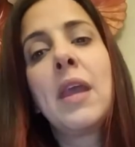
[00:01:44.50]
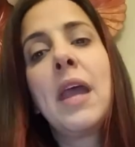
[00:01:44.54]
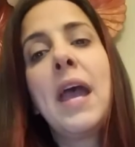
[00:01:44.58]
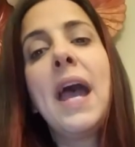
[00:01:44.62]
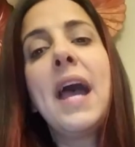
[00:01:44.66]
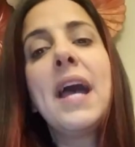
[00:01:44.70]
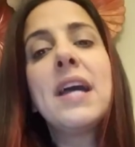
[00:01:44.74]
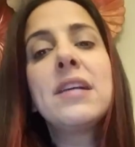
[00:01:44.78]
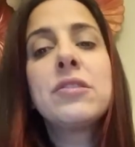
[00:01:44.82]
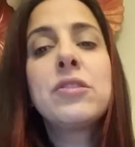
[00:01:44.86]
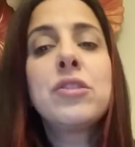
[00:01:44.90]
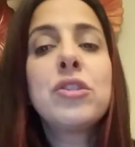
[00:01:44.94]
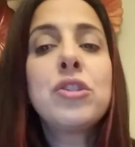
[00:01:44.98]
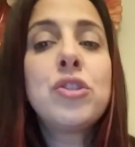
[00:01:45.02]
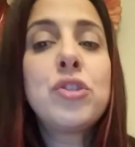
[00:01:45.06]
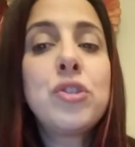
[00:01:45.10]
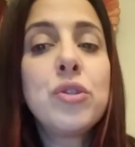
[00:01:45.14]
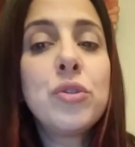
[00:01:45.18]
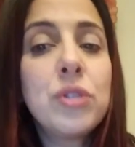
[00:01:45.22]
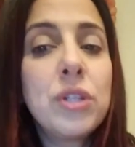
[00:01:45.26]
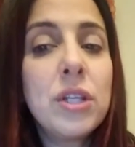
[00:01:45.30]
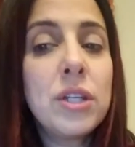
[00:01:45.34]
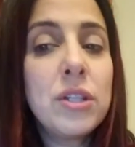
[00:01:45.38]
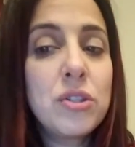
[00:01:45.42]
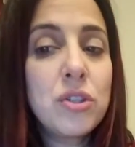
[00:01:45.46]
As the
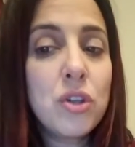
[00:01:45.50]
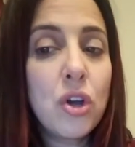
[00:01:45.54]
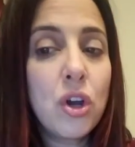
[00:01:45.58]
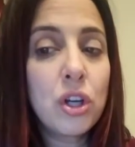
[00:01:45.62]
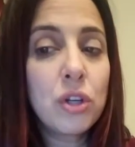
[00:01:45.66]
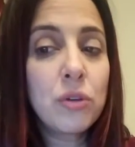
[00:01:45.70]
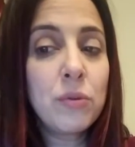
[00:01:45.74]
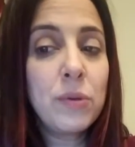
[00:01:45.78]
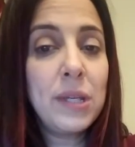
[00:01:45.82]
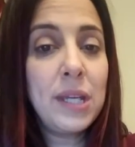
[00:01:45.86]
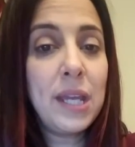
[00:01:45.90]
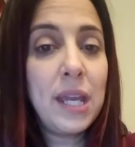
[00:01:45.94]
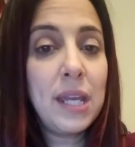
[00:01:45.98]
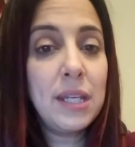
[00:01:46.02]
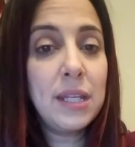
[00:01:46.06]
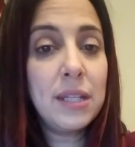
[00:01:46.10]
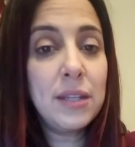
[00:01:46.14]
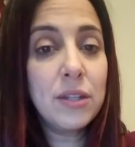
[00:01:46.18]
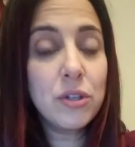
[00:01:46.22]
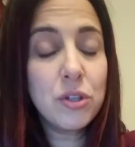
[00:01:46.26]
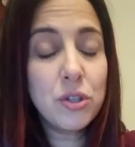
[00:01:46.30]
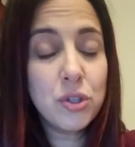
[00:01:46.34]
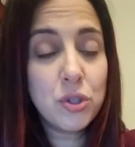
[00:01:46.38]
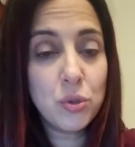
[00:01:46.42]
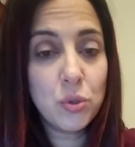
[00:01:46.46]
students are creating
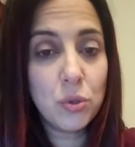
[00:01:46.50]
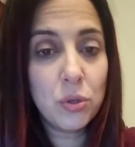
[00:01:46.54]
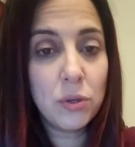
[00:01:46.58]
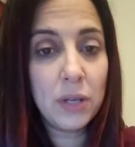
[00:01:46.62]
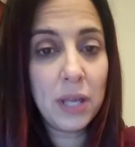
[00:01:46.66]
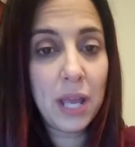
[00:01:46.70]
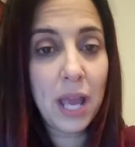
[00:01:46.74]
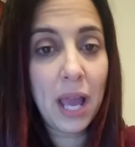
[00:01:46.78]
their story,